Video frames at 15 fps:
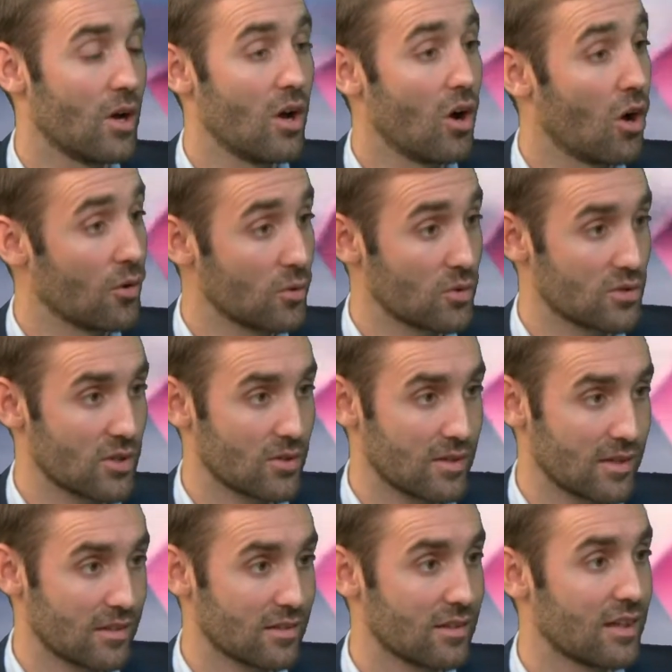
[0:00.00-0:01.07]
on
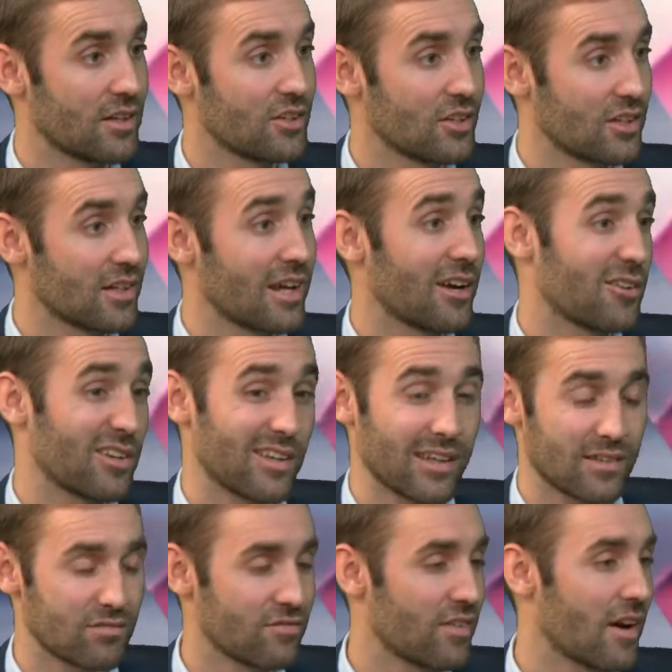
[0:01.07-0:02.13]
AutoDeal, and you can
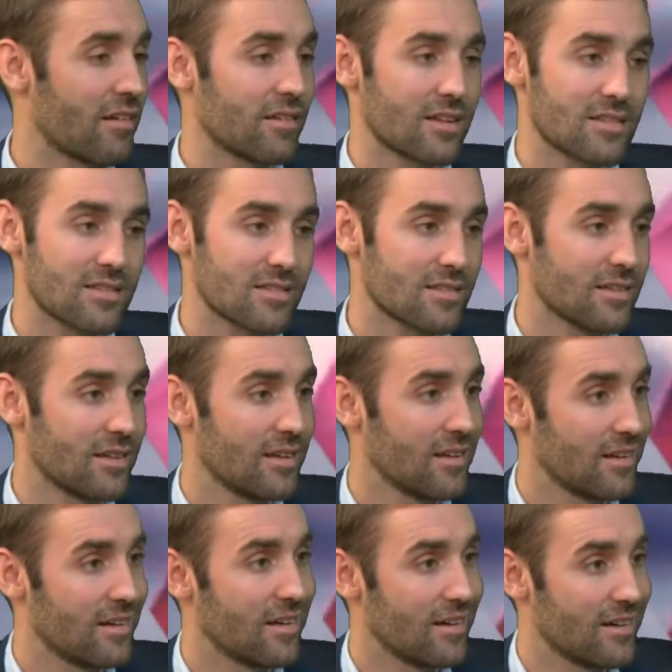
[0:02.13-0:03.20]
calculate various
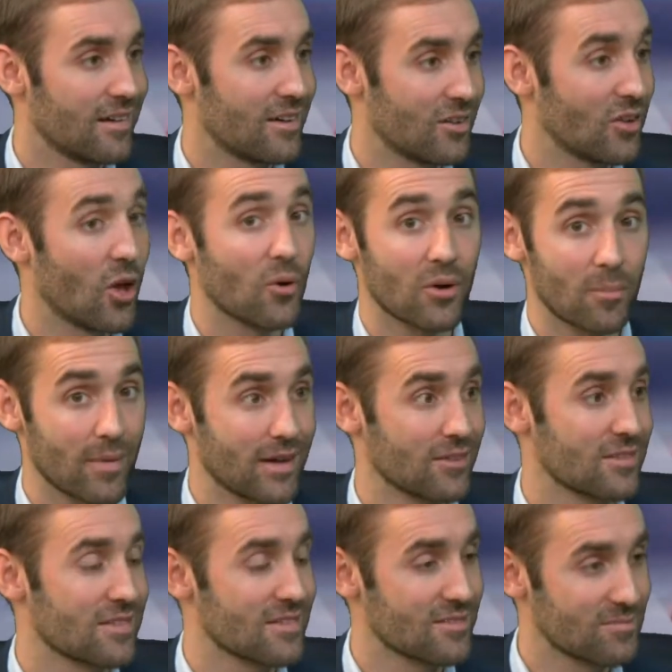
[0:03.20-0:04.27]
loan
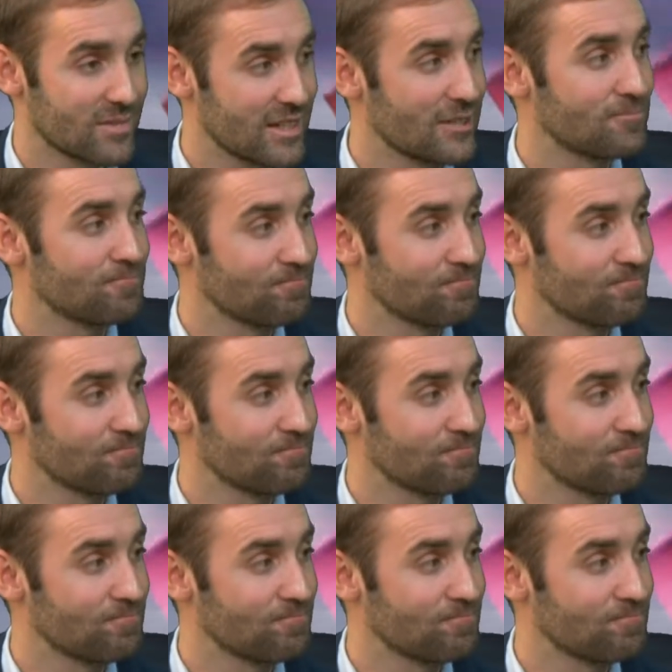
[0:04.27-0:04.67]
amounts. Yeah.